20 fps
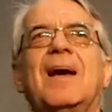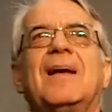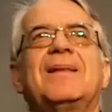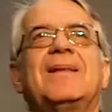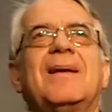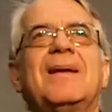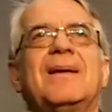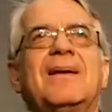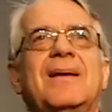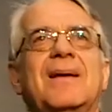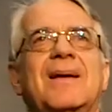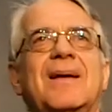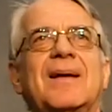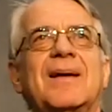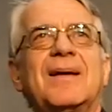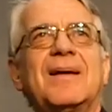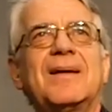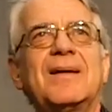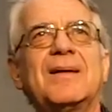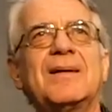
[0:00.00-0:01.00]
I think
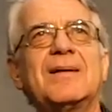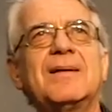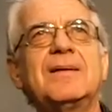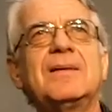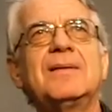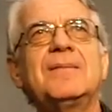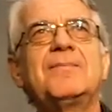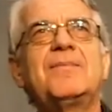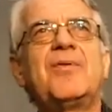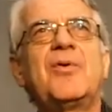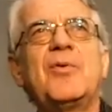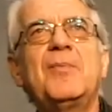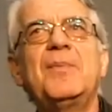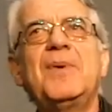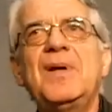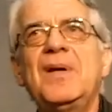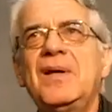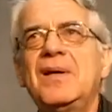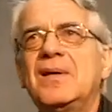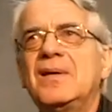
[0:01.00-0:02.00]
for
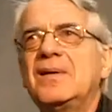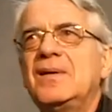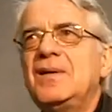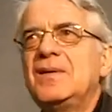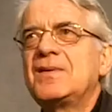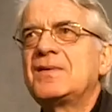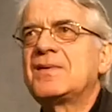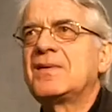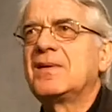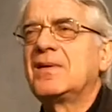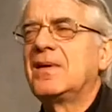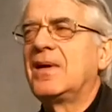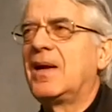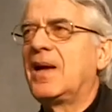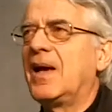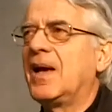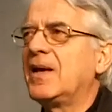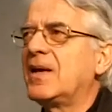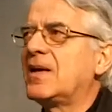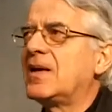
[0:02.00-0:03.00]
me is
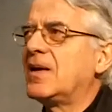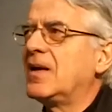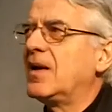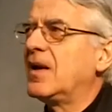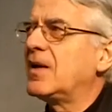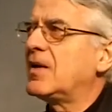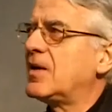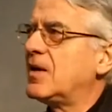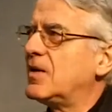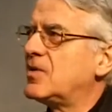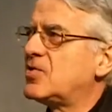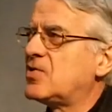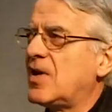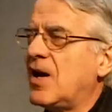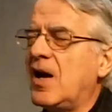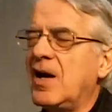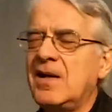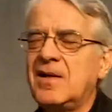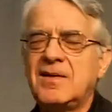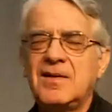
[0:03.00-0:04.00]
like a
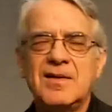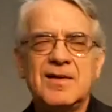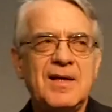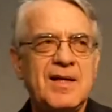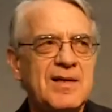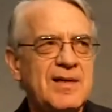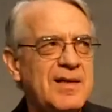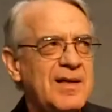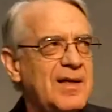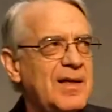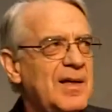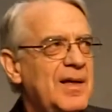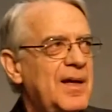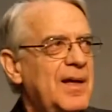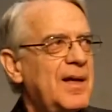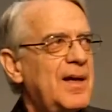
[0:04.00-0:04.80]
child that